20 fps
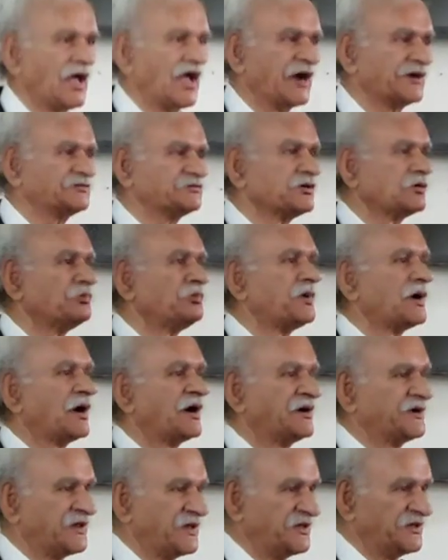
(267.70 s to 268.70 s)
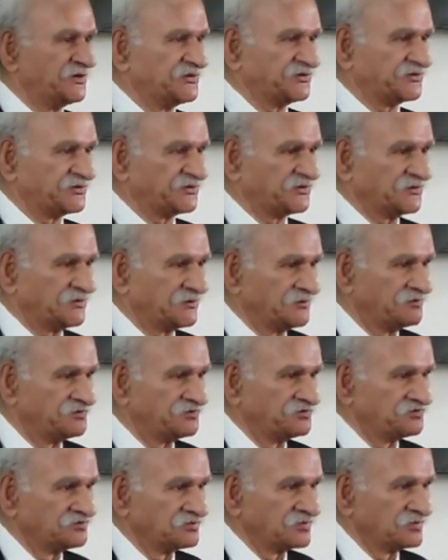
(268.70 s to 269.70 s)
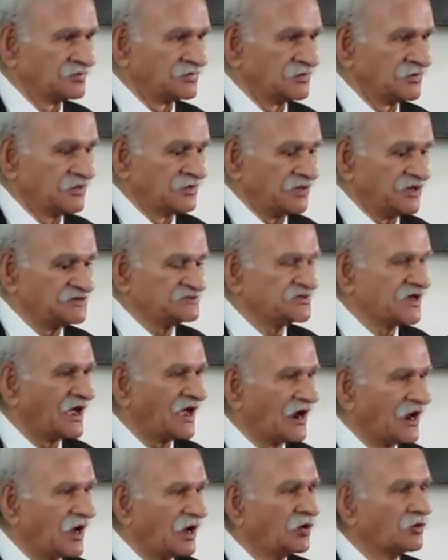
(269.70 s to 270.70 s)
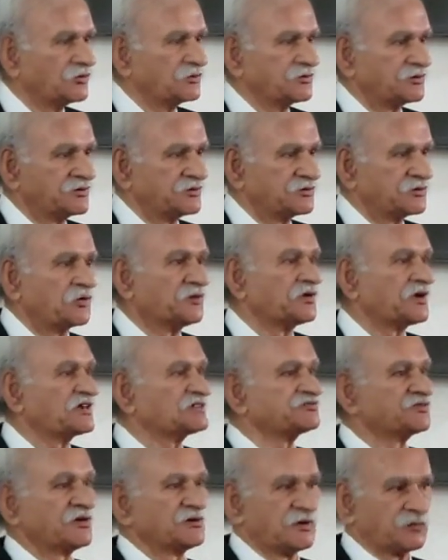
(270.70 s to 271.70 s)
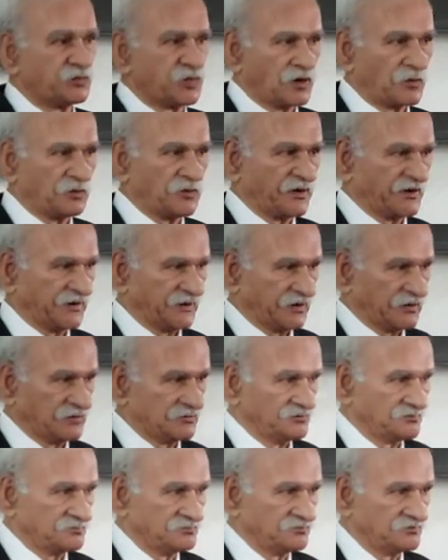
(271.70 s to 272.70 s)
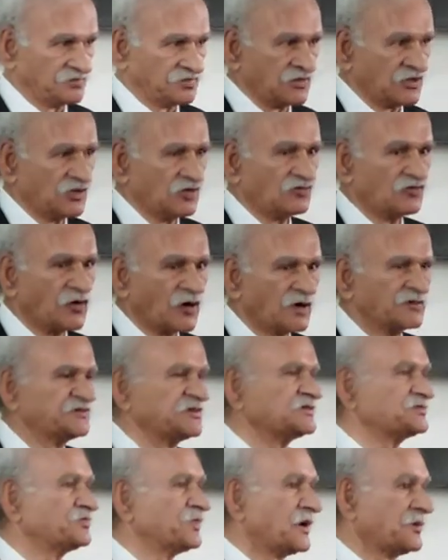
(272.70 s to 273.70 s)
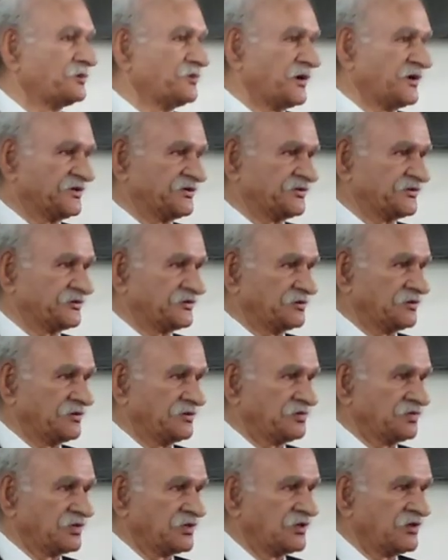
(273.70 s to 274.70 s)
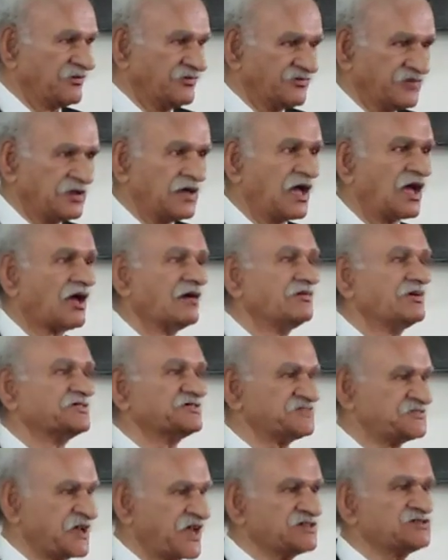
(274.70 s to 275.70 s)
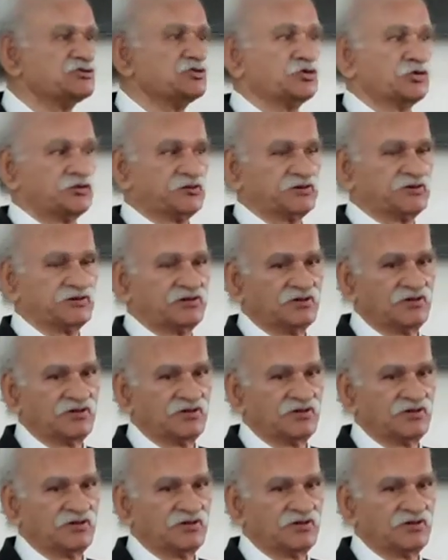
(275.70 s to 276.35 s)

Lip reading: act of parties is allowed to transfer the property? For this purpose, we have a statute,